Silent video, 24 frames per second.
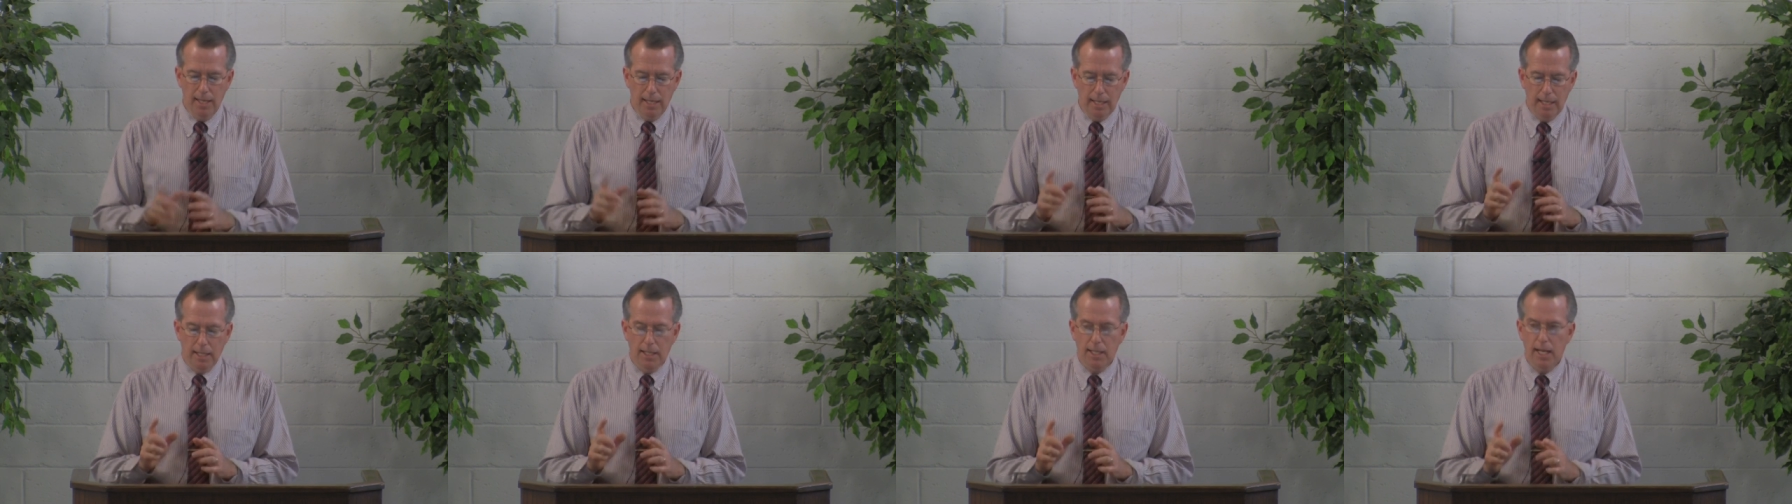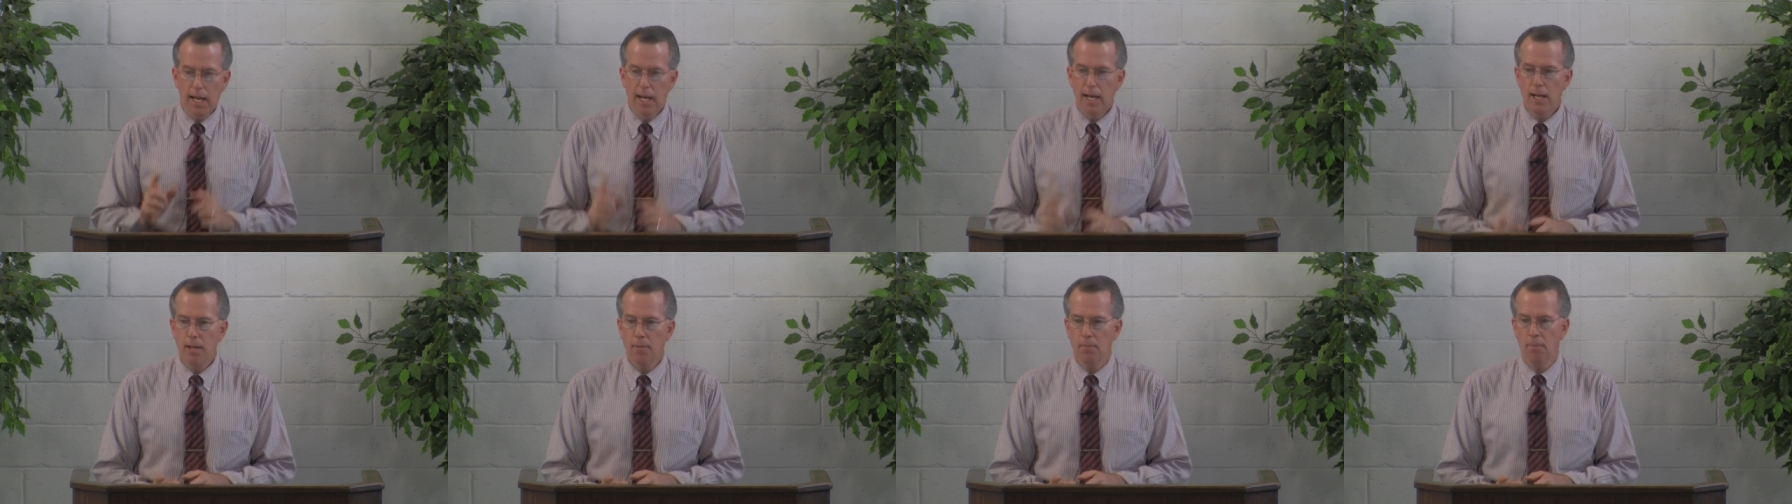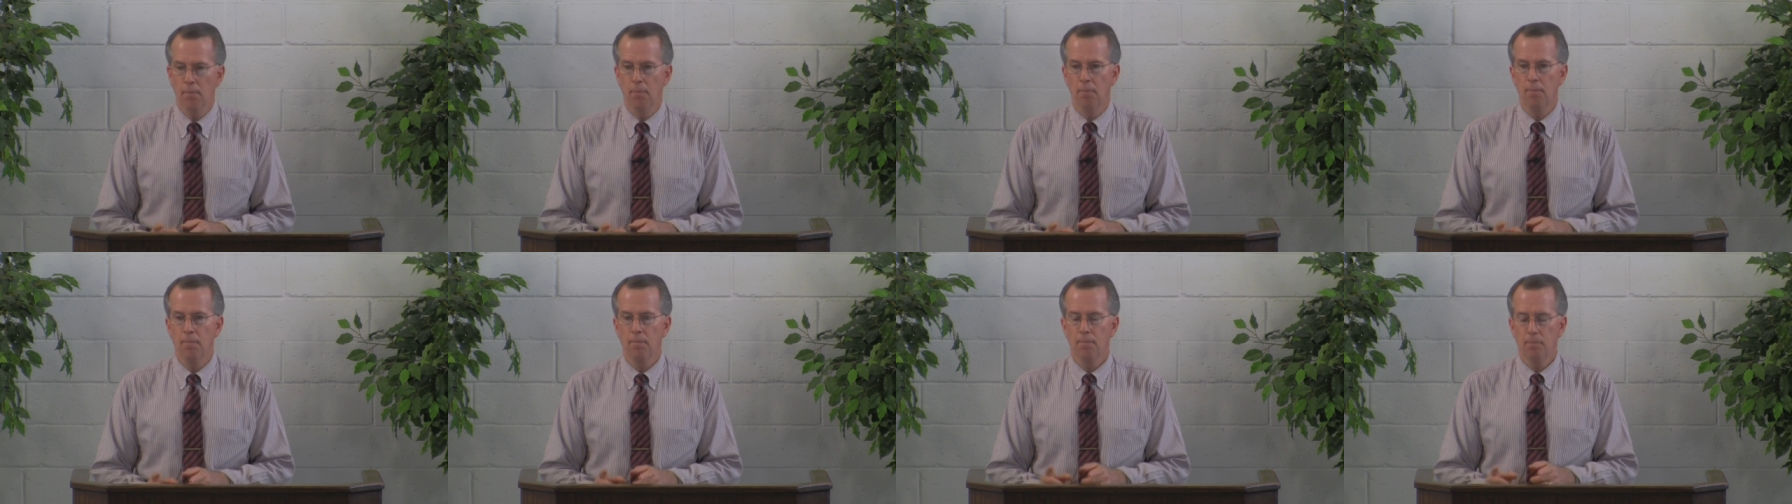in him
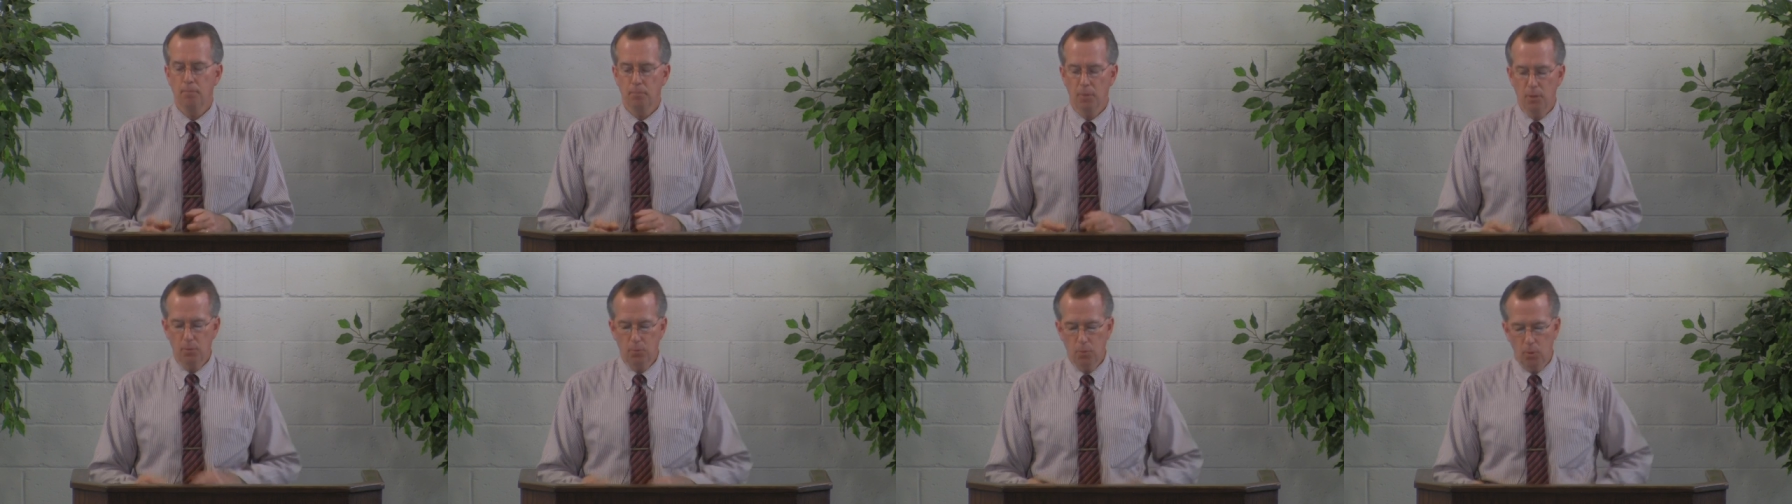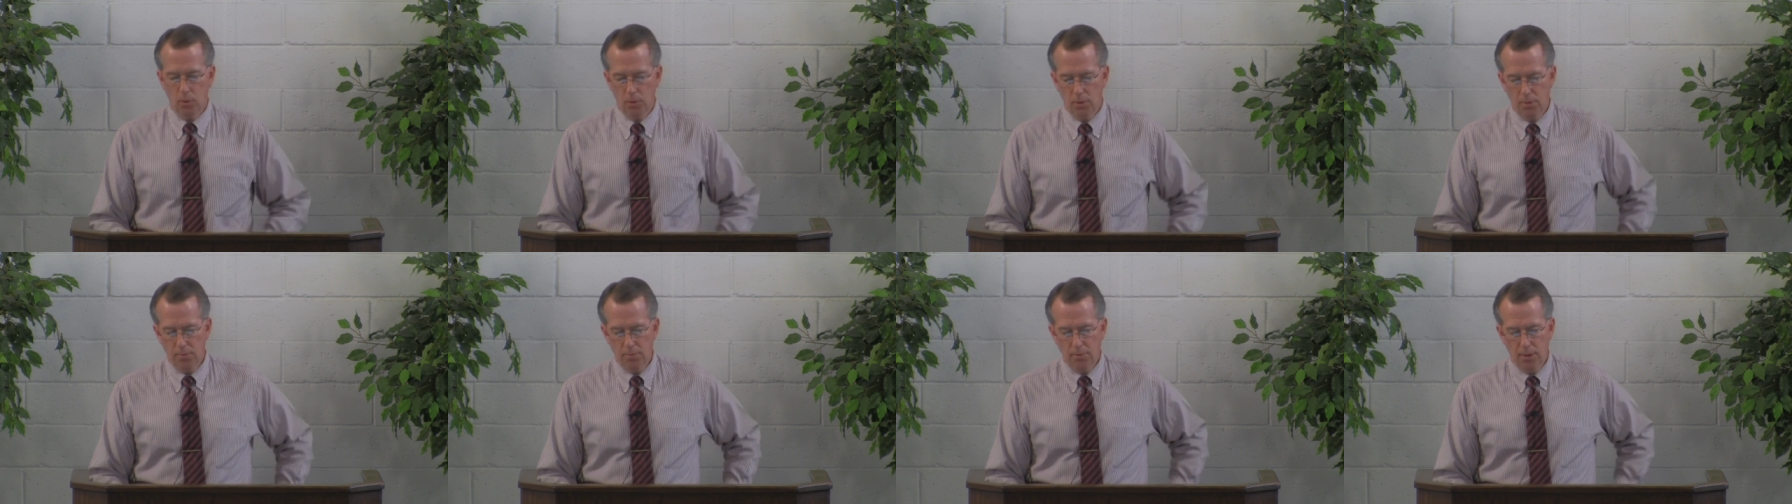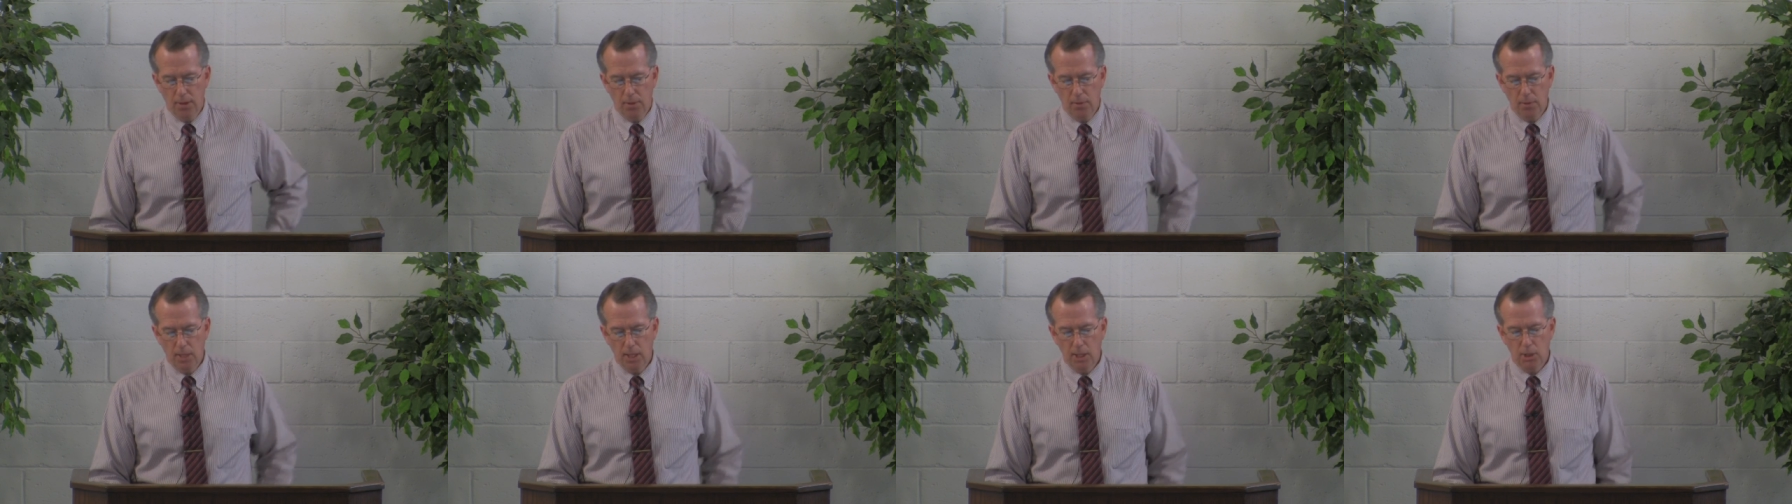before the
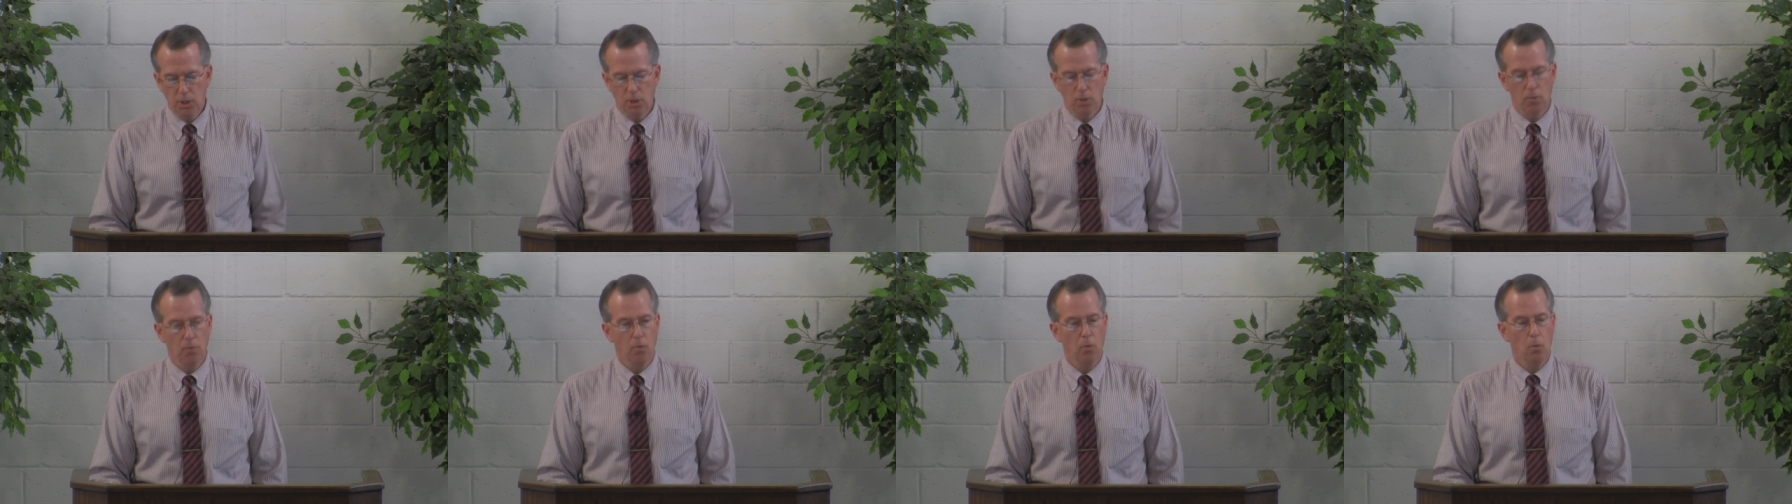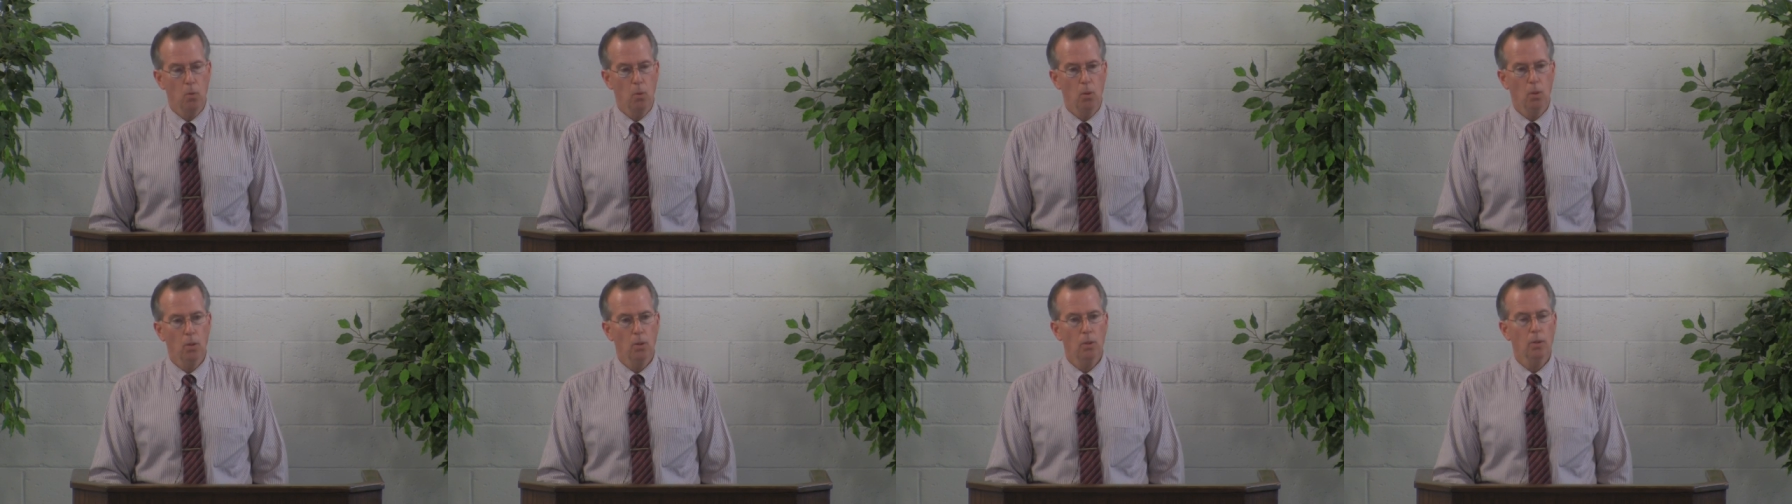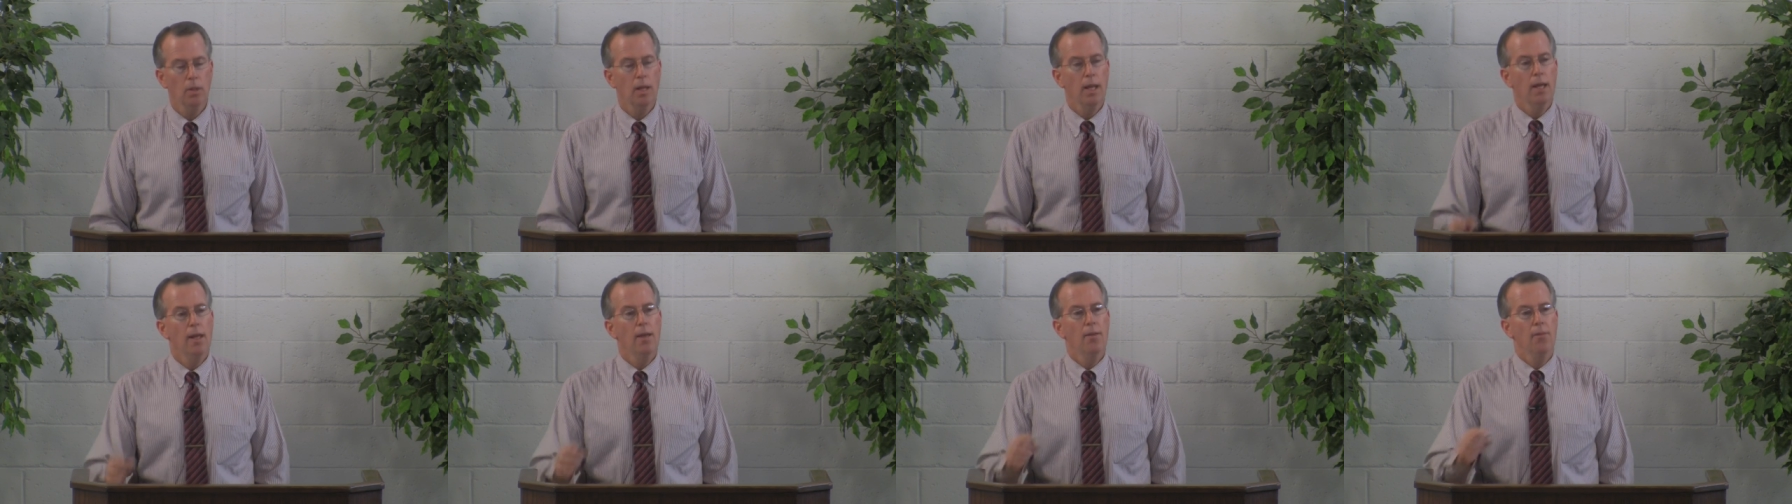foundation of the world,